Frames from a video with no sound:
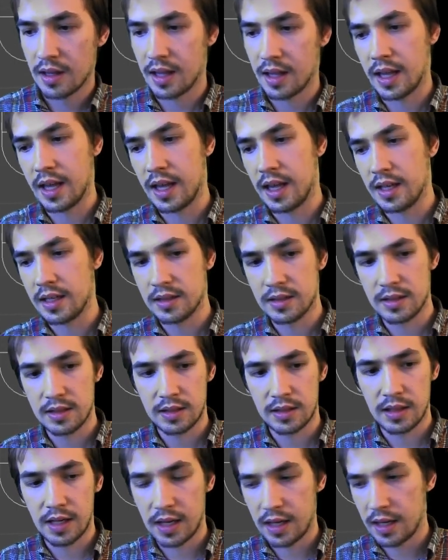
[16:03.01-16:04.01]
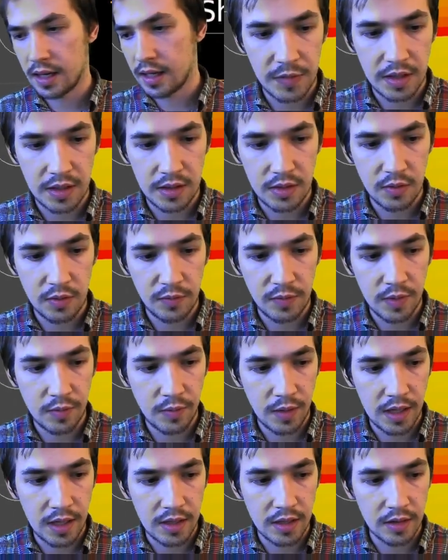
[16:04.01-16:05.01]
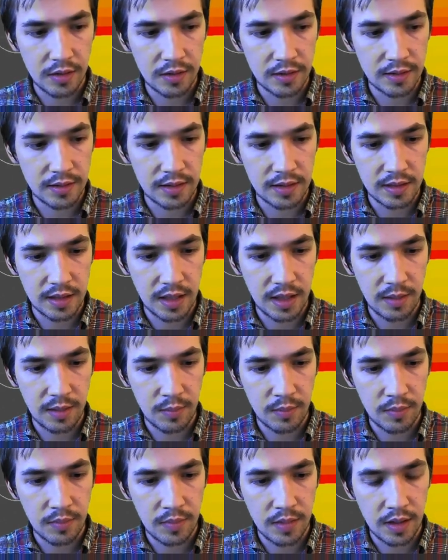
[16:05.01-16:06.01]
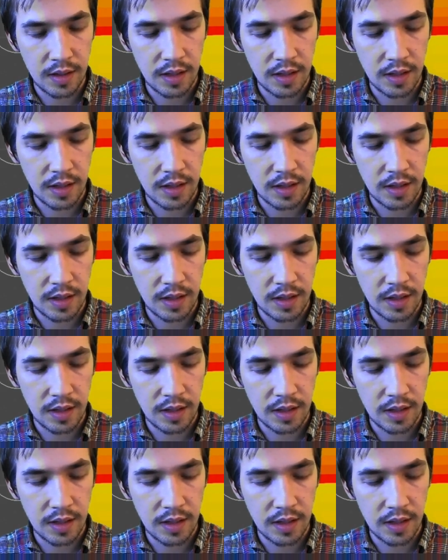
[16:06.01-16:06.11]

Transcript: And the UV right here is the same